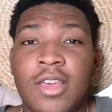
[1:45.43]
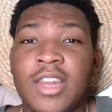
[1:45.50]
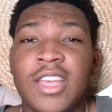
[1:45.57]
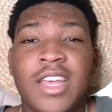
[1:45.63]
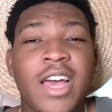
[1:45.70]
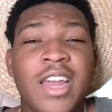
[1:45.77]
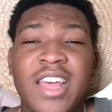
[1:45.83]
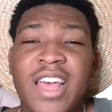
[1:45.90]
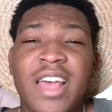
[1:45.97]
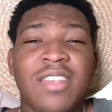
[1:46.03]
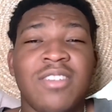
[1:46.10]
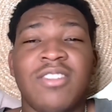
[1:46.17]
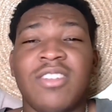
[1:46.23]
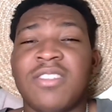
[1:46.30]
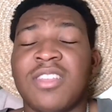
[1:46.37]
And he kind of
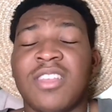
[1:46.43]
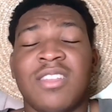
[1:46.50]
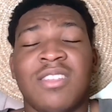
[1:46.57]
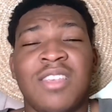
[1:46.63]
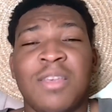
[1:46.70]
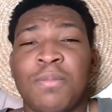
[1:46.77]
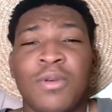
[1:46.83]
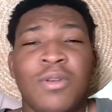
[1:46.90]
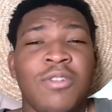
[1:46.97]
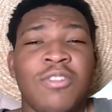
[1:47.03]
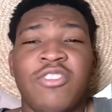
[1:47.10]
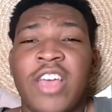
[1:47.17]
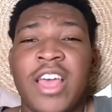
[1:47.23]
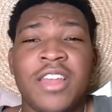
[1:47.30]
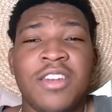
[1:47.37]
has just the typical
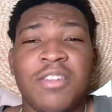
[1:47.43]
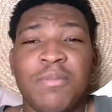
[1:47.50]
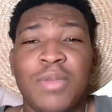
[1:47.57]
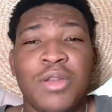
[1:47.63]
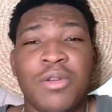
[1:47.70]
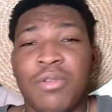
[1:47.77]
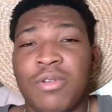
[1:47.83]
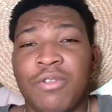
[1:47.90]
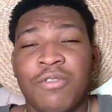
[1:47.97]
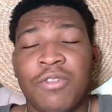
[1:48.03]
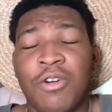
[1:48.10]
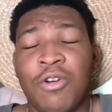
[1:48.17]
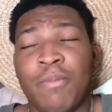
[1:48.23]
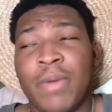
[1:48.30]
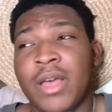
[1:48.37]
giant demeanor of,
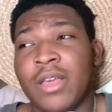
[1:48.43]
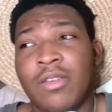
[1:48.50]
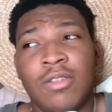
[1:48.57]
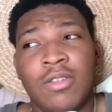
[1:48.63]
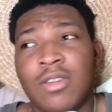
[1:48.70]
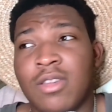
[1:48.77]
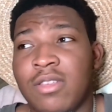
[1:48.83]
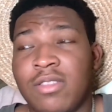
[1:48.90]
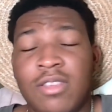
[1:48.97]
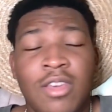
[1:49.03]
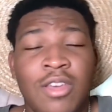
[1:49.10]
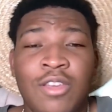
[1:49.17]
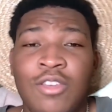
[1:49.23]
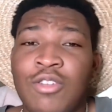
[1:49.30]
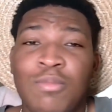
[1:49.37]
oh my goodness,
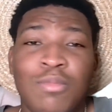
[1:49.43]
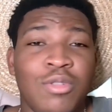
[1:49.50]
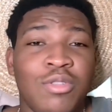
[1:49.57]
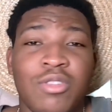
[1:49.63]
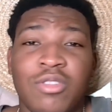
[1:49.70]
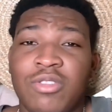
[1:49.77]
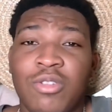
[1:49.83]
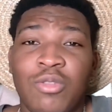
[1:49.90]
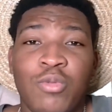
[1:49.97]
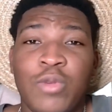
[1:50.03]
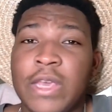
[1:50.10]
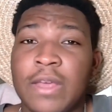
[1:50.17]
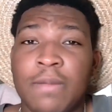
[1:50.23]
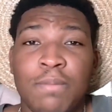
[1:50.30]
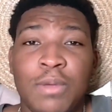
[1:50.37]
humans are so
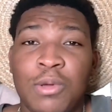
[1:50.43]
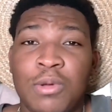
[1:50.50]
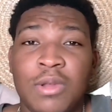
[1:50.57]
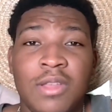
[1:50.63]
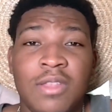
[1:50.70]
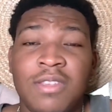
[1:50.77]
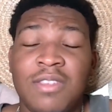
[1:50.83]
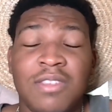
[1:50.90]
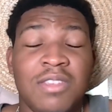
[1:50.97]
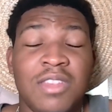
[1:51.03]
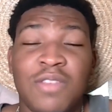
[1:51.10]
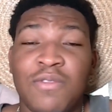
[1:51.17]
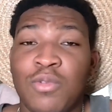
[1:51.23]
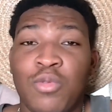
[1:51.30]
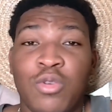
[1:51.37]
weak and puny, this isn't
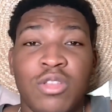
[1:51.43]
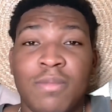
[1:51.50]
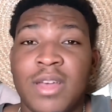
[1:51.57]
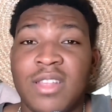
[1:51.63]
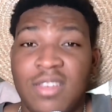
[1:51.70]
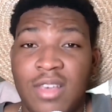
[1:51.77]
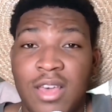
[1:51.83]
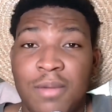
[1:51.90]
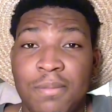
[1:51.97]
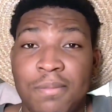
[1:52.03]
even worth my time.